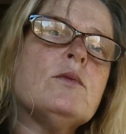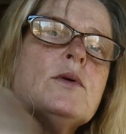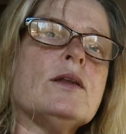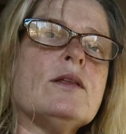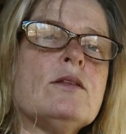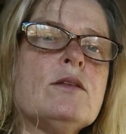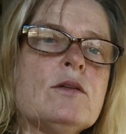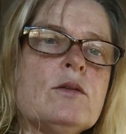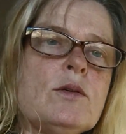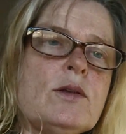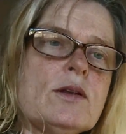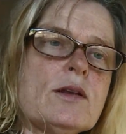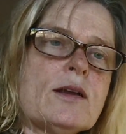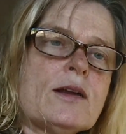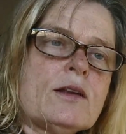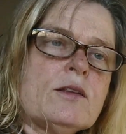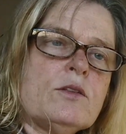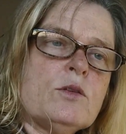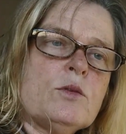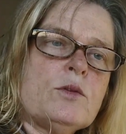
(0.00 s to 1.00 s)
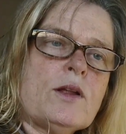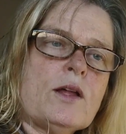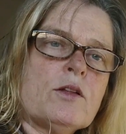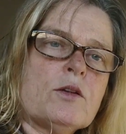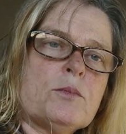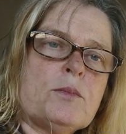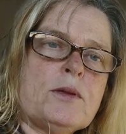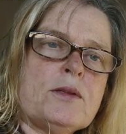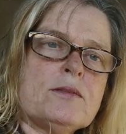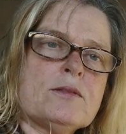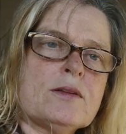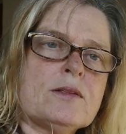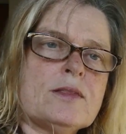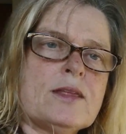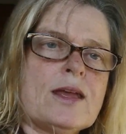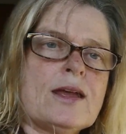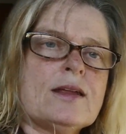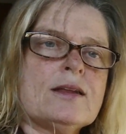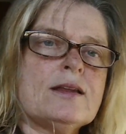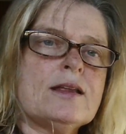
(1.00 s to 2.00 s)
to do? You're not going to do a $1 piece on
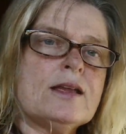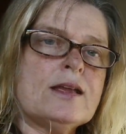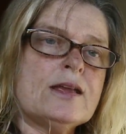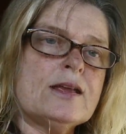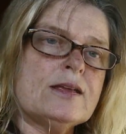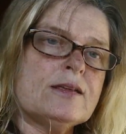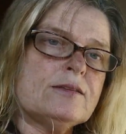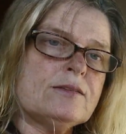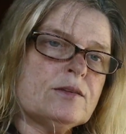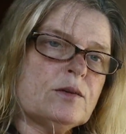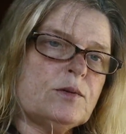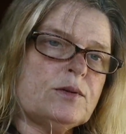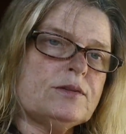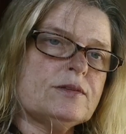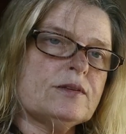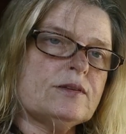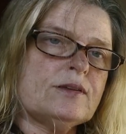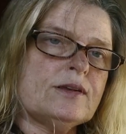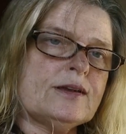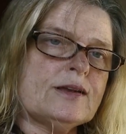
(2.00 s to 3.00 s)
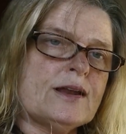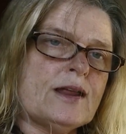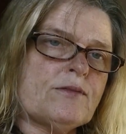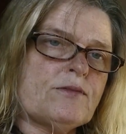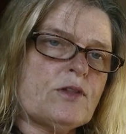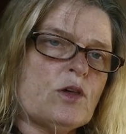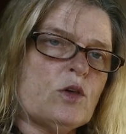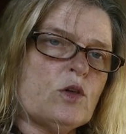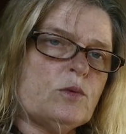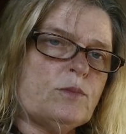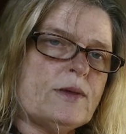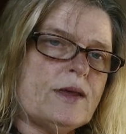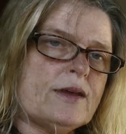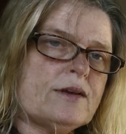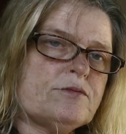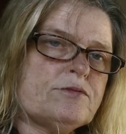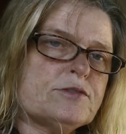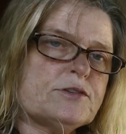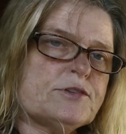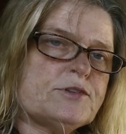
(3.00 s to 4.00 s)
that. So he said, you can have the whole bag
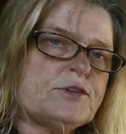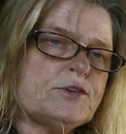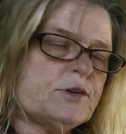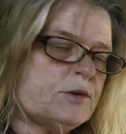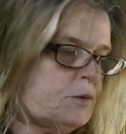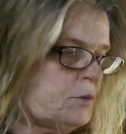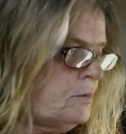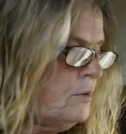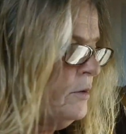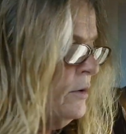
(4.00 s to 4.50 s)
for $2.